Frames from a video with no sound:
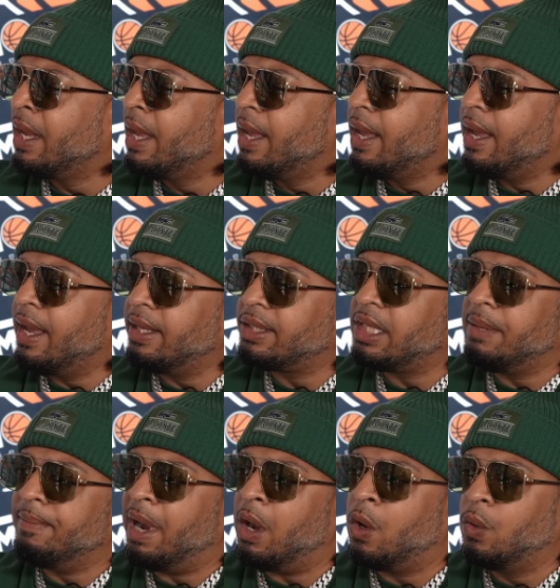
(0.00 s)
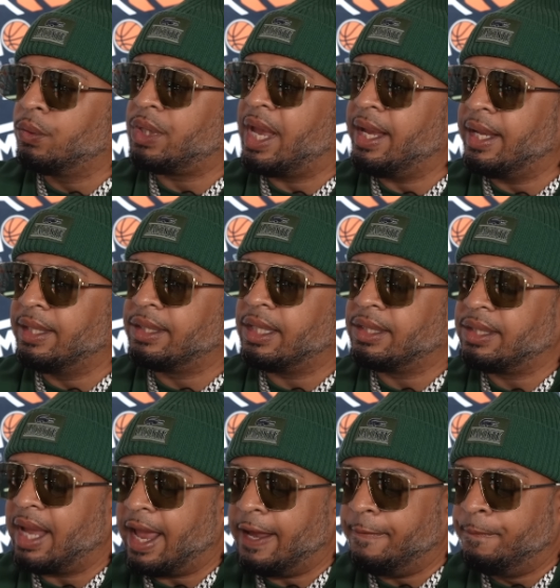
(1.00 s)
Mm. And see, my whole thing is is
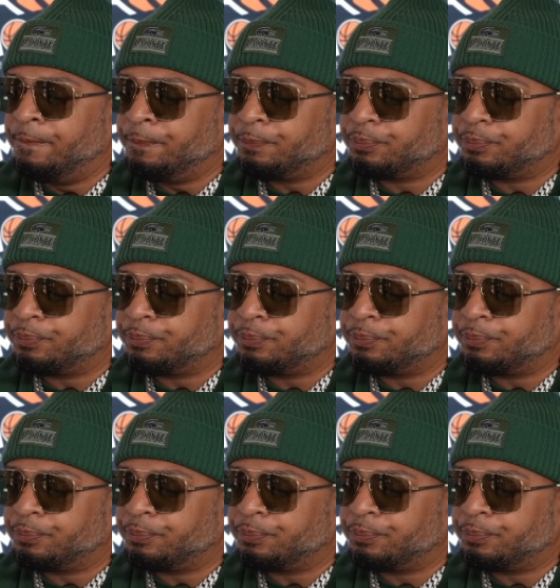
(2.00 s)
that